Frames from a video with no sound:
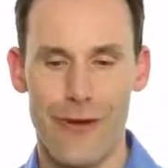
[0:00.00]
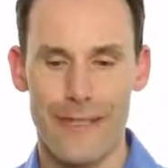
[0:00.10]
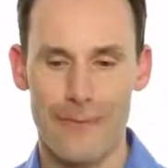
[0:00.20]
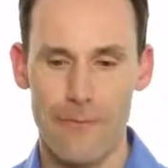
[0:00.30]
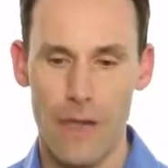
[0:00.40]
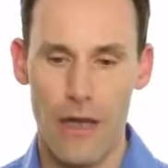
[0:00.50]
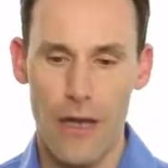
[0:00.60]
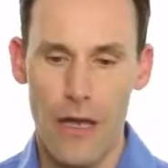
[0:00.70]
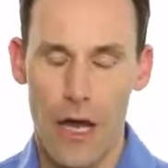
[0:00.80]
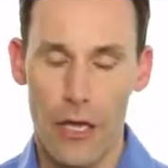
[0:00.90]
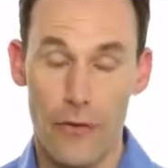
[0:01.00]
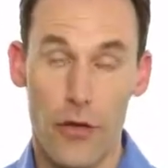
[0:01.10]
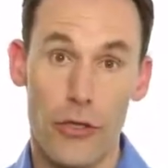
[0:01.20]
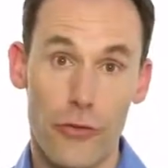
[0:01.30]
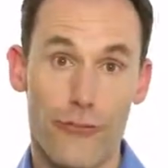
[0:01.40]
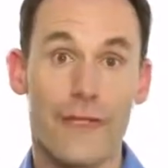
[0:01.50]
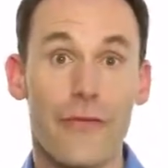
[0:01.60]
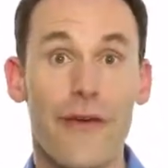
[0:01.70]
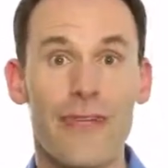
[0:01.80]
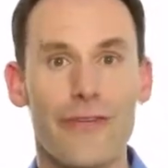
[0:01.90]
great. You've learned user
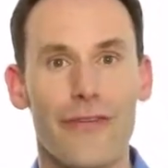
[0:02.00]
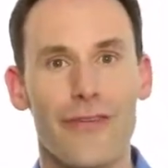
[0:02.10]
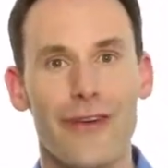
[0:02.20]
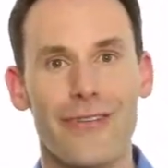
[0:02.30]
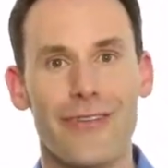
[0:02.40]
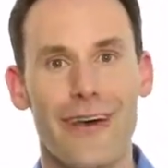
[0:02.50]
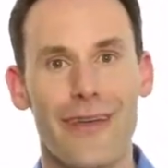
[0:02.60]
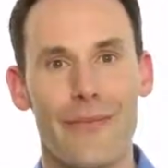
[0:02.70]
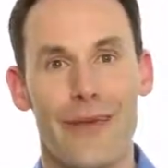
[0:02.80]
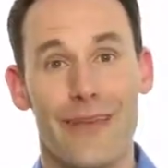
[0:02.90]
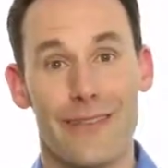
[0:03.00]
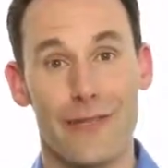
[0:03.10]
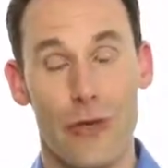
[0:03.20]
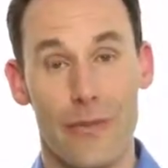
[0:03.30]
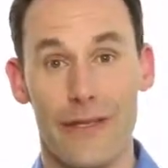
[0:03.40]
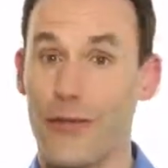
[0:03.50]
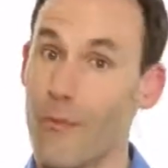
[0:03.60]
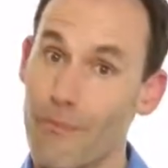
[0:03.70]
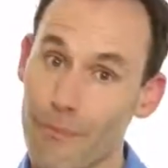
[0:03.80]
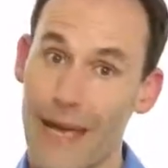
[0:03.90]
interface for the first time, so please
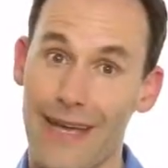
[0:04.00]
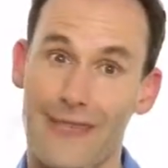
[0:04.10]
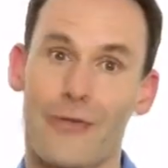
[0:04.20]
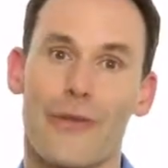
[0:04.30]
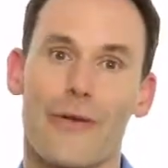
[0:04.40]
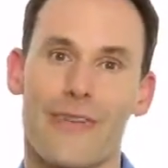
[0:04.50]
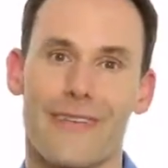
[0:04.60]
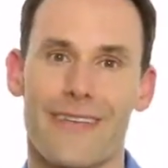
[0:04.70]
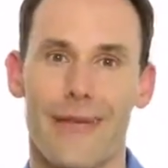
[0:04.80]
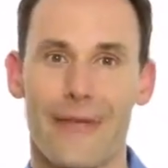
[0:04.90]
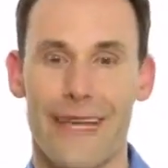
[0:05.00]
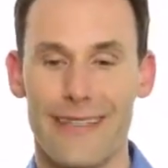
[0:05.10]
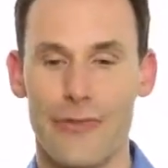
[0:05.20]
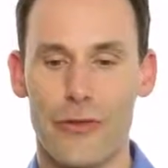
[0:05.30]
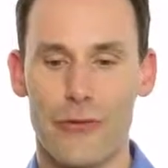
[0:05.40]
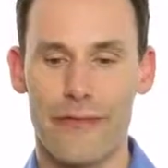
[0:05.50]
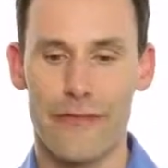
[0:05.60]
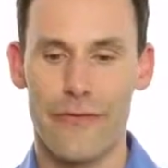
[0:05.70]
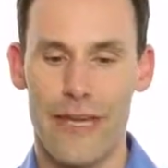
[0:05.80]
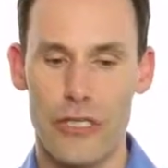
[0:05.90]
go back to Building Escape and add some user
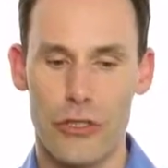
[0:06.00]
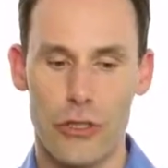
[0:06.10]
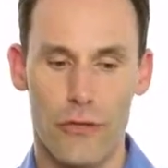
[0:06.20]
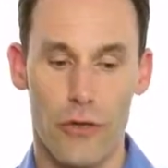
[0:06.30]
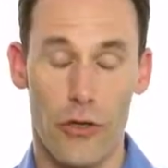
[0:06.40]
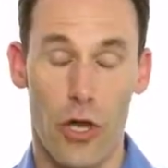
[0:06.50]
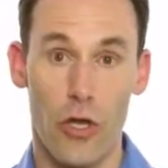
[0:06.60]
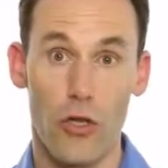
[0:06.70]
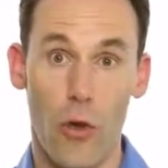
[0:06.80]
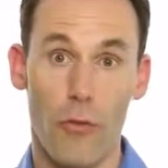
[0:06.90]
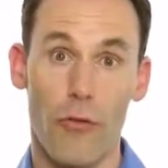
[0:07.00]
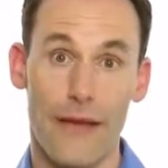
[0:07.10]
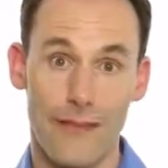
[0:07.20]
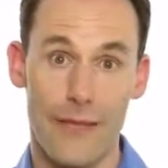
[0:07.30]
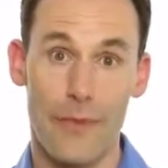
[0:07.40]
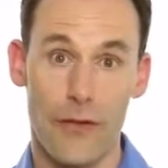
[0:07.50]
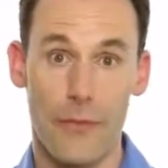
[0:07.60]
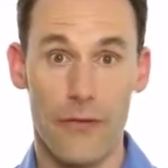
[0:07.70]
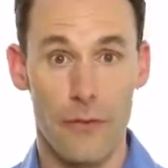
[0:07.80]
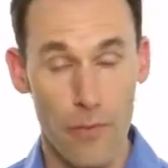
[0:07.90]
interface. You've learned a lot more about C++
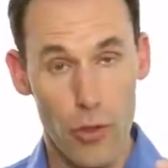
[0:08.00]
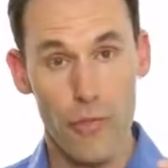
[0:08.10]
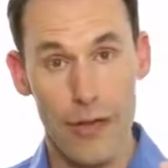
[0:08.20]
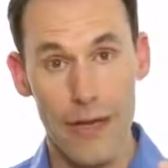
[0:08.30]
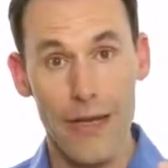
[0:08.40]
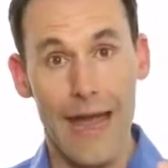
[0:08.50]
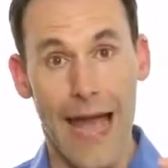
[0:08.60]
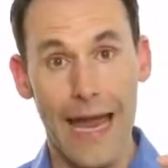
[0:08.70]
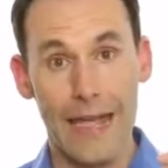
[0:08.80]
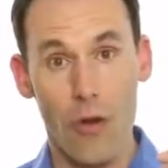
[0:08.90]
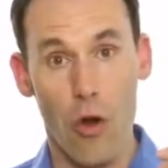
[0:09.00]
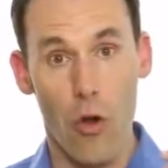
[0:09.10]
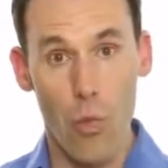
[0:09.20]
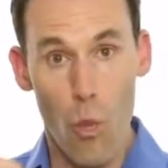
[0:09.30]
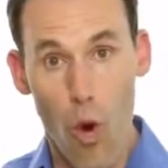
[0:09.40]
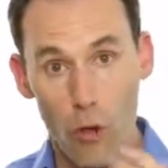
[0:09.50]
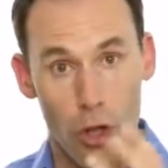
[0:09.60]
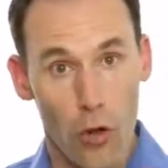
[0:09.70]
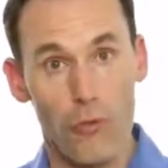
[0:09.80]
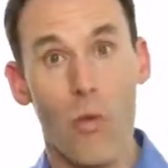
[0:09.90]
and Blueprint and
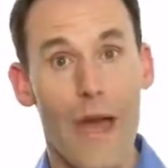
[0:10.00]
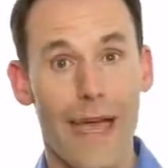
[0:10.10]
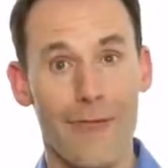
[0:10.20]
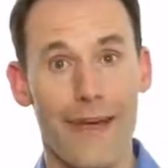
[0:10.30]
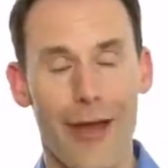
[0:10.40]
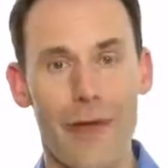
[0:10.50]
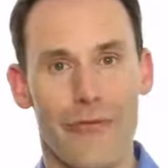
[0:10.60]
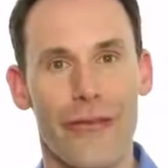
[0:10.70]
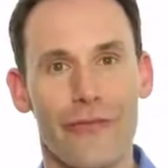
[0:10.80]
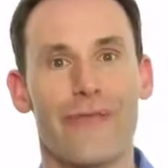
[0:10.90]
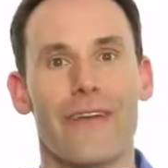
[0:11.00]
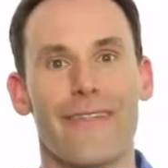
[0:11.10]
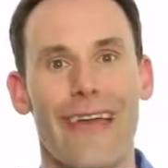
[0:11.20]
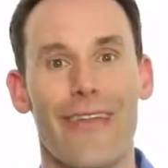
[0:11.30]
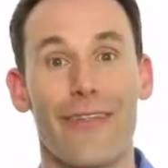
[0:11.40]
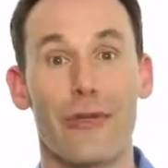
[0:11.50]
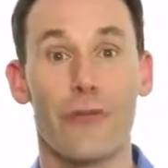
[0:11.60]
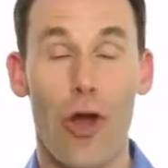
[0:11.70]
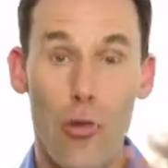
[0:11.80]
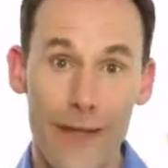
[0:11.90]
what goes where, right? Hopefully you feel now that you
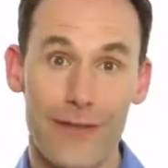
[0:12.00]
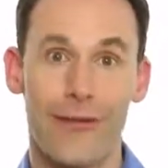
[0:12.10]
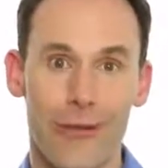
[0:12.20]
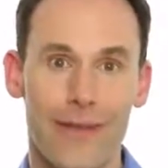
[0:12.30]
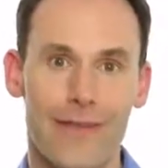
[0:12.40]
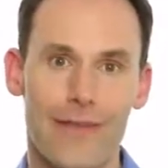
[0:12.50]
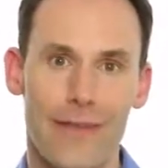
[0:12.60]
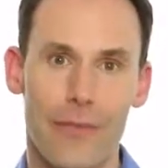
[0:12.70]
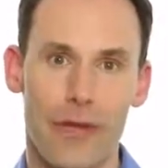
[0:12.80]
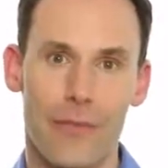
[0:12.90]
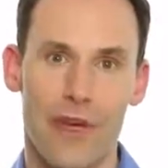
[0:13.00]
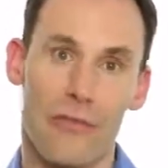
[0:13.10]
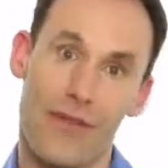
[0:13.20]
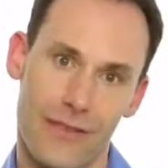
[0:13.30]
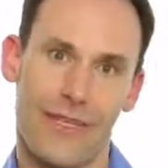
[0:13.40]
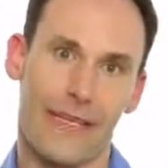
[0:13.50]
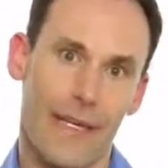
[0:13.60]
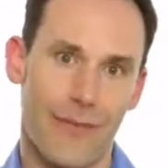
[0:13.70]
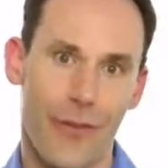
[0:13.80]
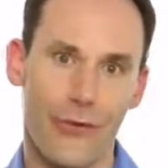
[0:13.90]
know when to do things in C++, basically,
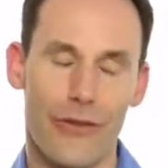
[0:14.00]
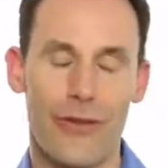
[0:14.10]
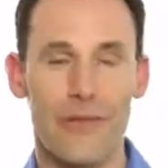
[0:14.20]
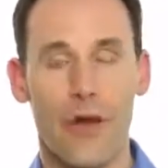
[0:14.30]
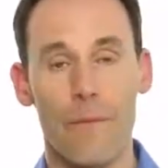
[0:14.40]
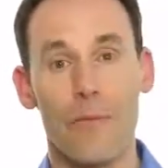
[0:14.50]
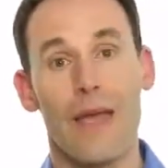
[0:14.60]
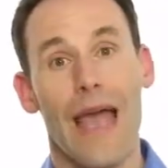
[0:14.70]
most of the time,